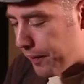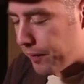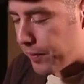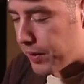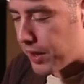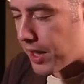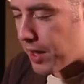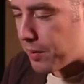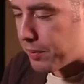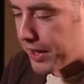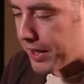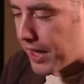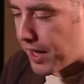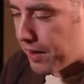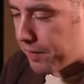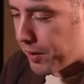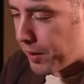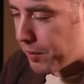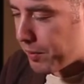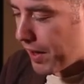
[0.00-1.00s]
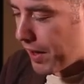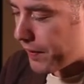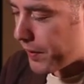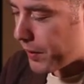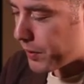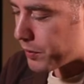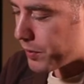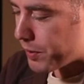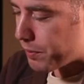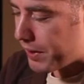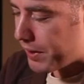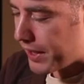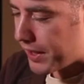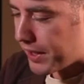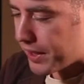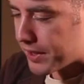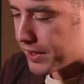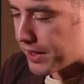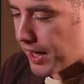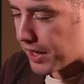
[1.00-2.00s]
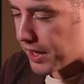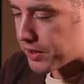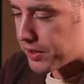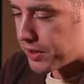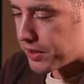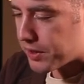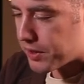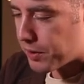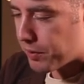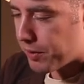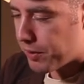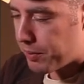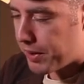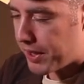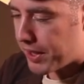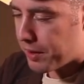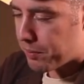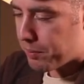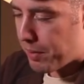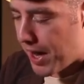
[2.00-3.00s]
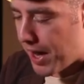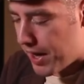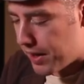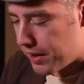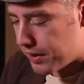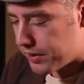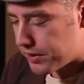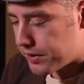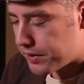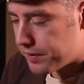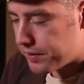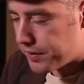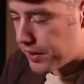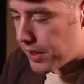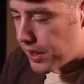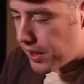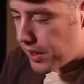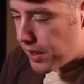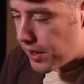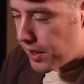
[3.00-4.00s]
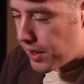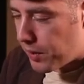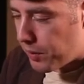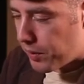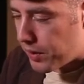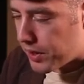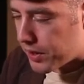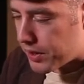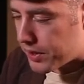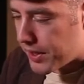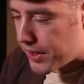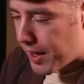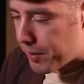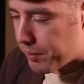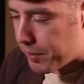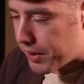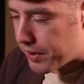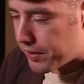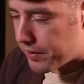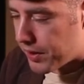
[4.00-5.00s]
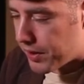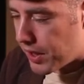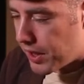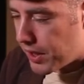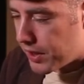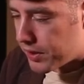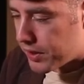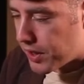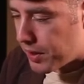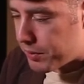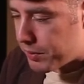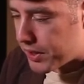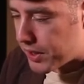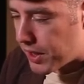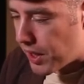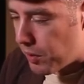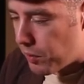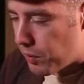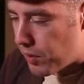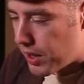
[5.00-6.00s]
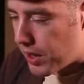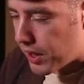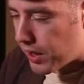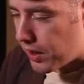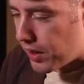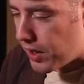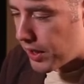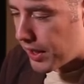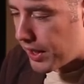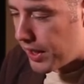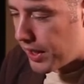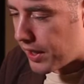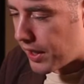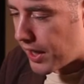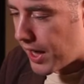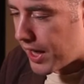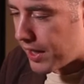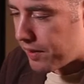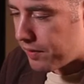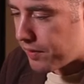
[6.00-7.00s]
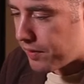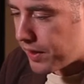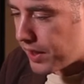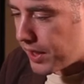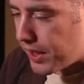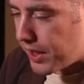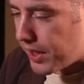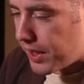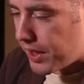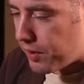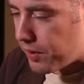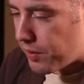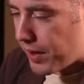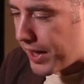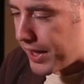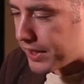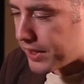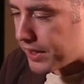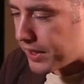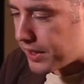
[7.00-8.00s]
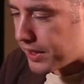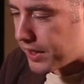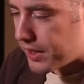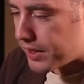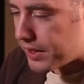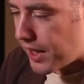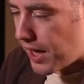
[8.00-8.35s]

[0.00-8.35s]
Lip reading: you gotta be careful about those repeating textures or repeating patterns when you're stamping. So I'm just gonna work along here, kind of erasing this